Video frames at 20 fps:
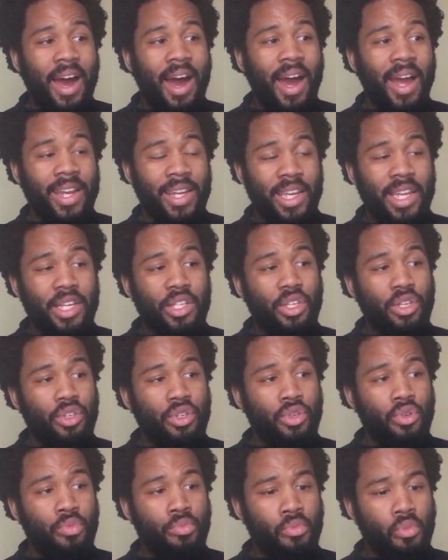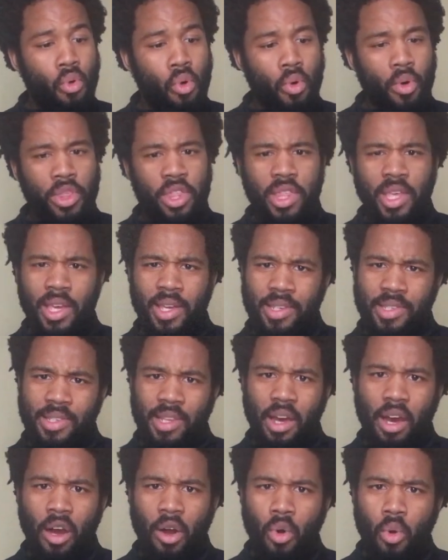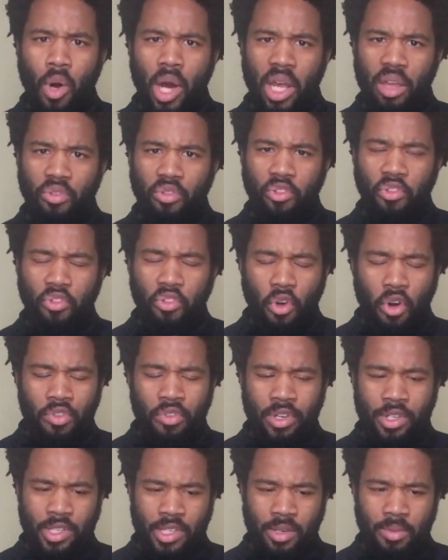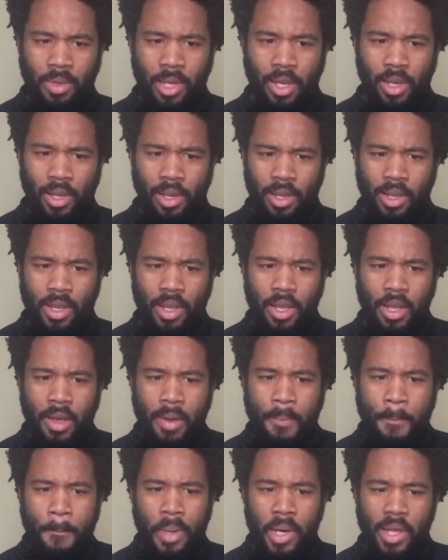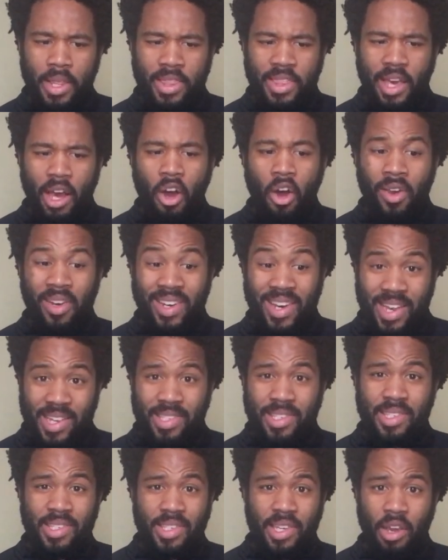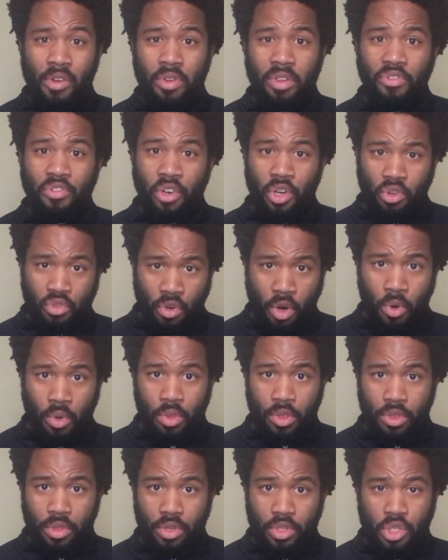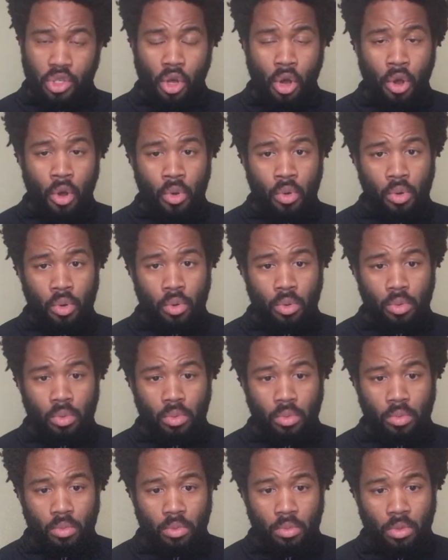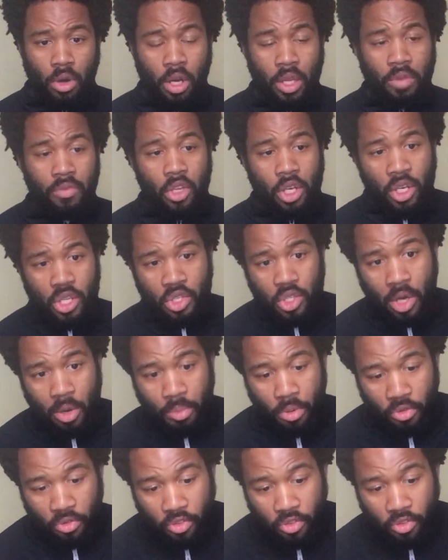I need to do more things that are quite foreign to me, but that are necessary for growth. So I'll give you an example.